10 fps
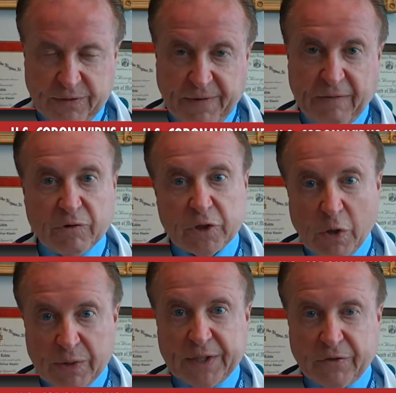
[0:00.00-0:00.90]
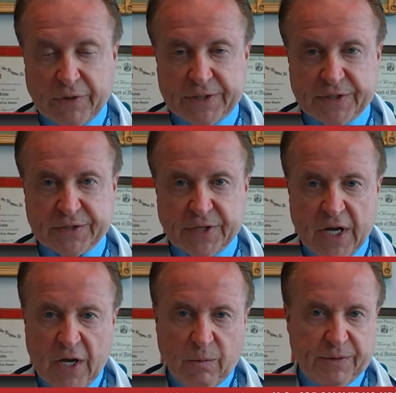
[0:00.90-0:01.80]
The viral load increases
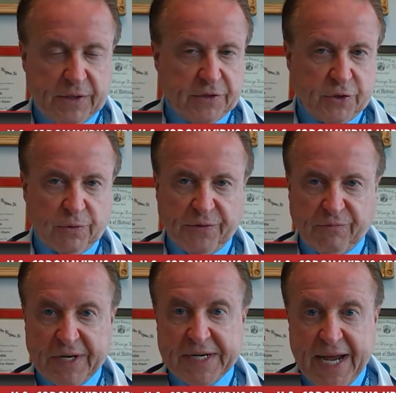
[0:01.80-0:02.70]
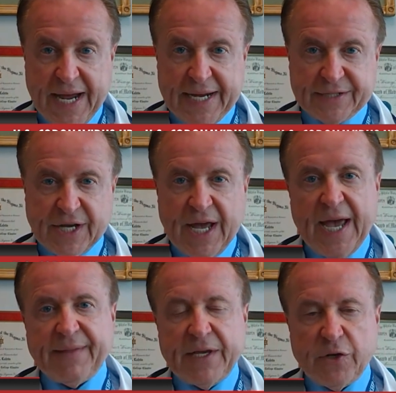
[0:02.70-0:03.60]
within two or three days,
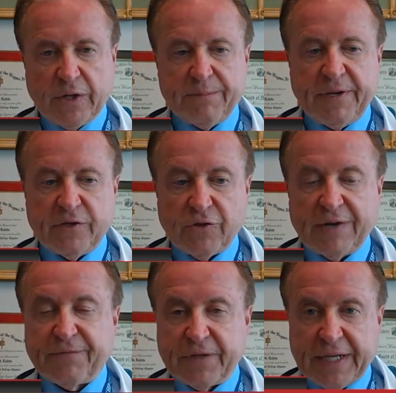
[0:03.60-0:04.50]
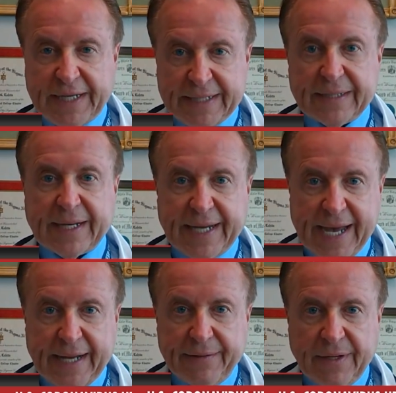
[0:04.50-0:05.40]
and then you can be dreadfully ill
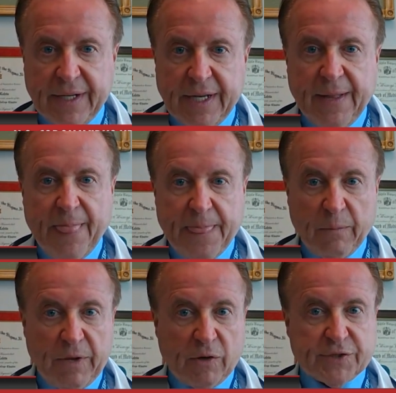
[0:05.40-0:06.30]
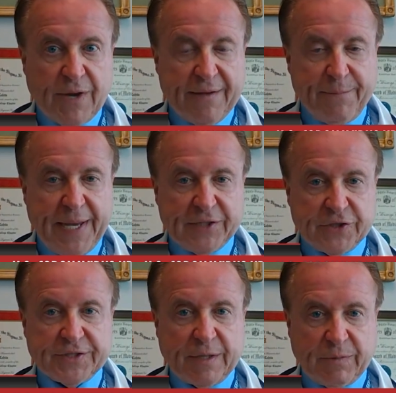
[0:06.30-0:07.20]
again. Mm-hmm. Then we also have
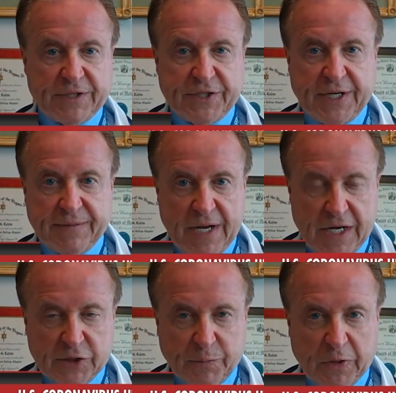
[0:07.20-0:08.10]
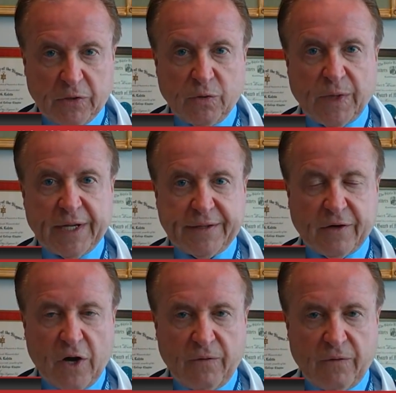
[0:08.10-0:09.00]
patients that we see in the hospital who get
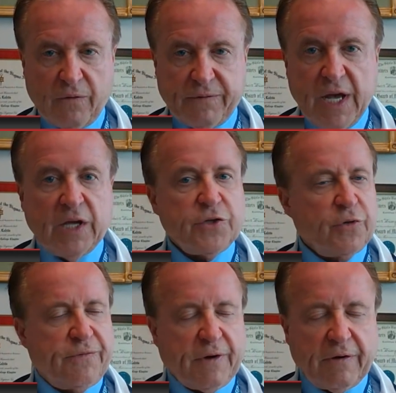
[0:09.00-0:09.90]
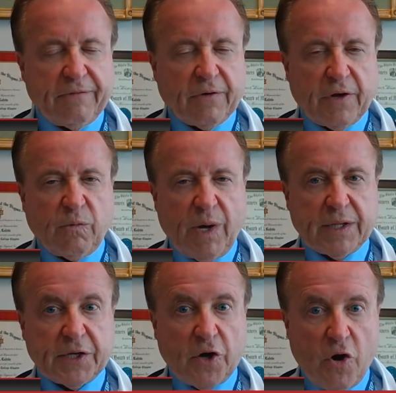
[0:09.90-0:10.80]
the COVID, do very, very
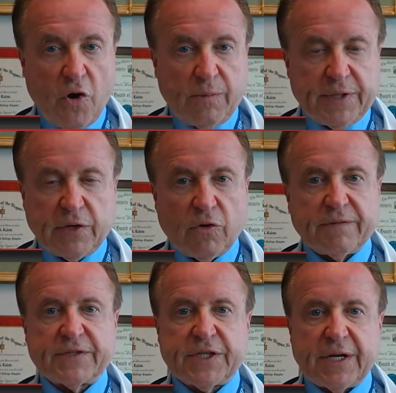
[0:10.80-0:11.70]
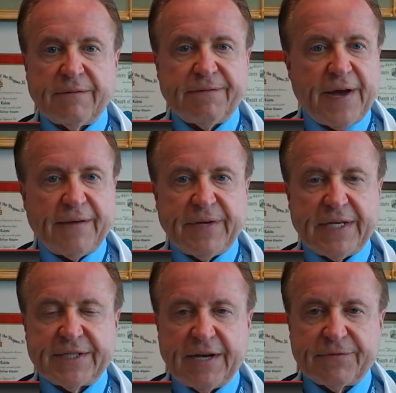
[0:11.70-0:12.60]
well at home, and then all of a sudden, five
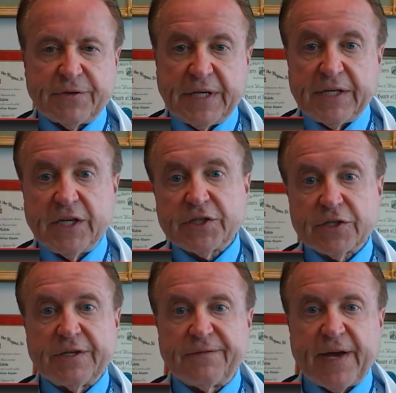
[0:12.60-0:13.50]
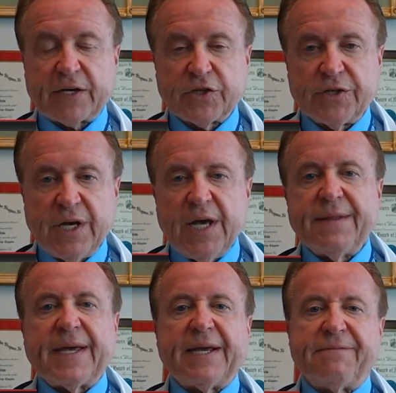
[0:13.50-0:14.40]
days after the initial infection,
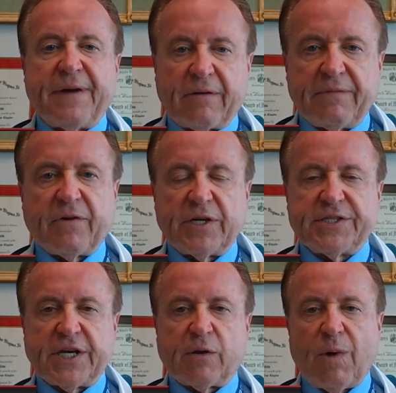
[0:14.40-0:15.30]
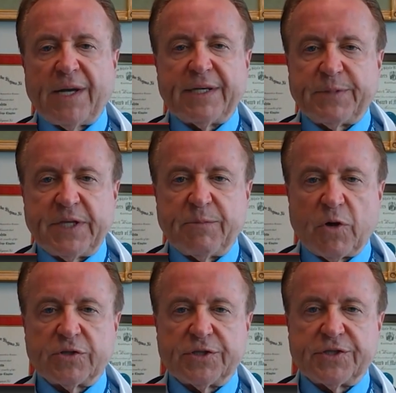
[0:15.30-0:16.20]
they get very, very sick, wind up in the
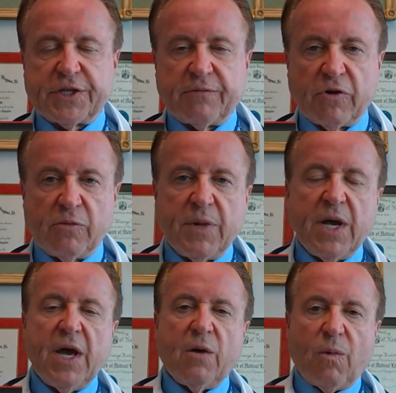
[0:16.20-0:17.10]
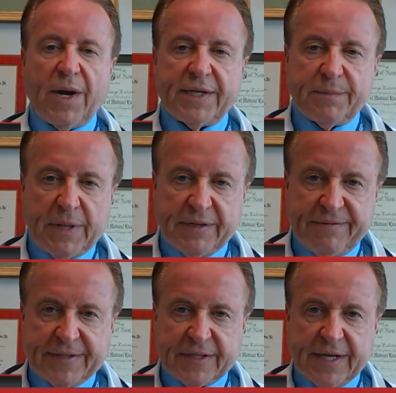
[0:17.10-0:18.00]
emergency room, wind up on a
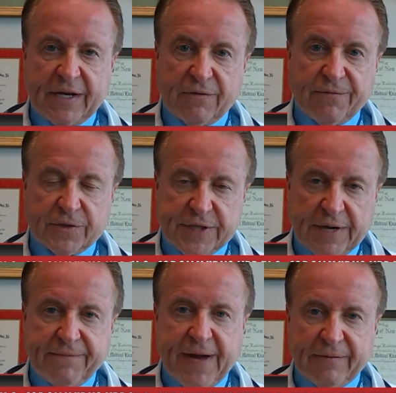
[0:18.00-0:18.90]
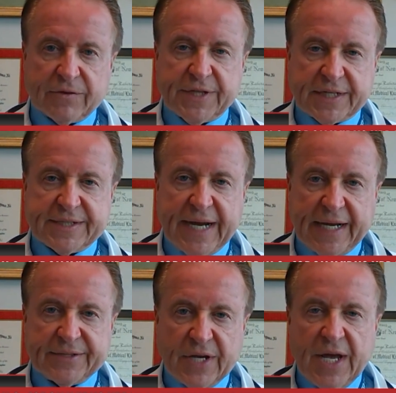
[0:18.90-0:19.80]
ventilator for, say, five or six
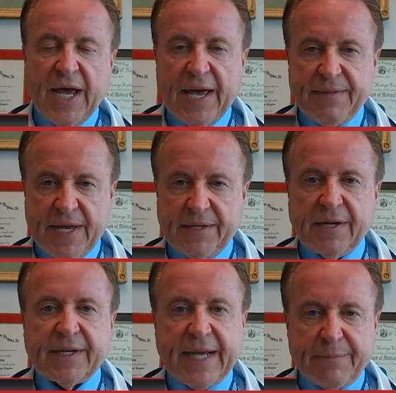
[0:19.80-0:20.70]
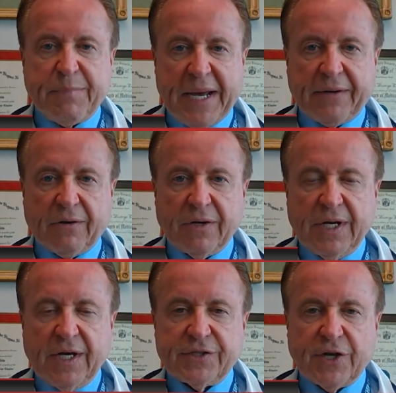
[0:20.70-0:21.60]
days, and then get better.
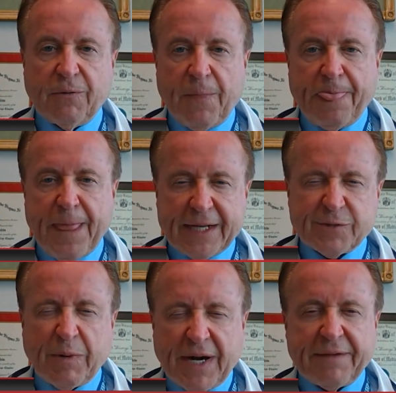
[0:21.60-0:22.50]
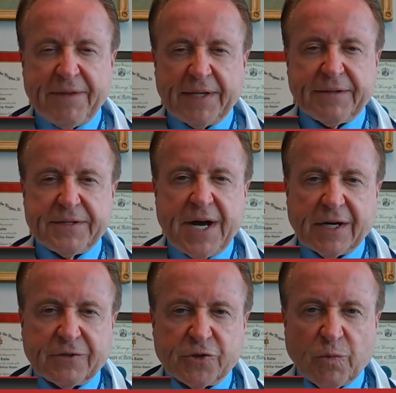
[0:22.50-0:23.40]
So that's what I think the
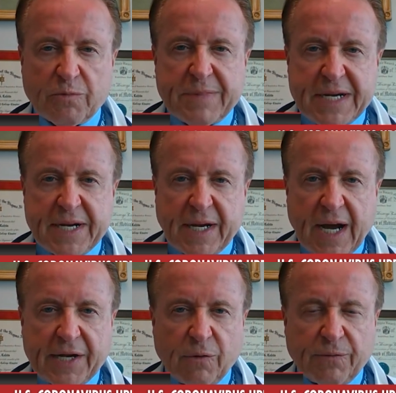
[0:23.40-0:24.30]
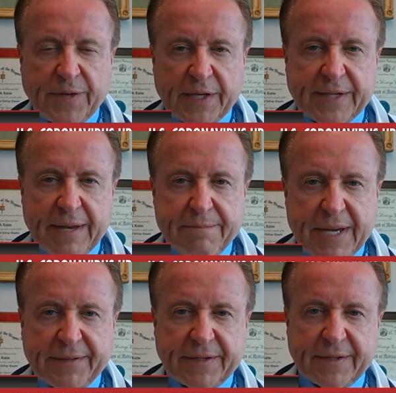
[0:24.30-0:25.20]
doctors were meaning. I don't think they
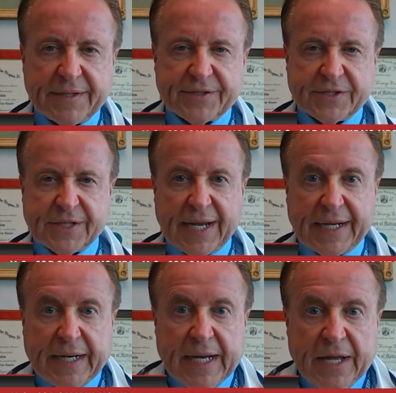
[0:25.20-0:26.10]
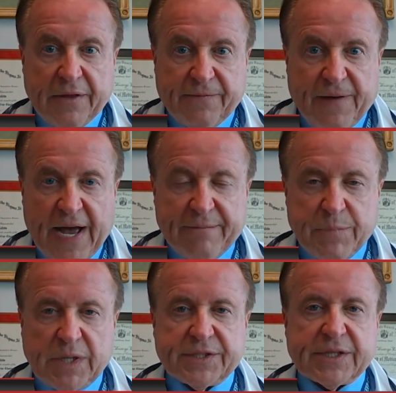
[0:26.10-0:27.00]
meant that this is like five
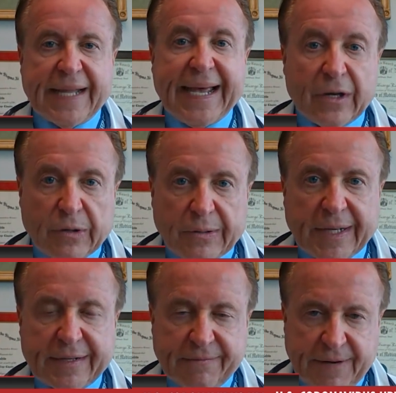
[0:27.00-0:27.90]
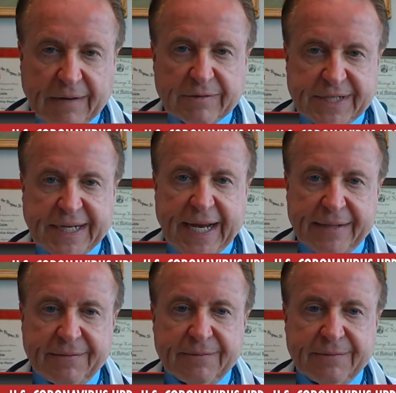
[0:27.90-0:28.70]
months later, you get the virus. Okay.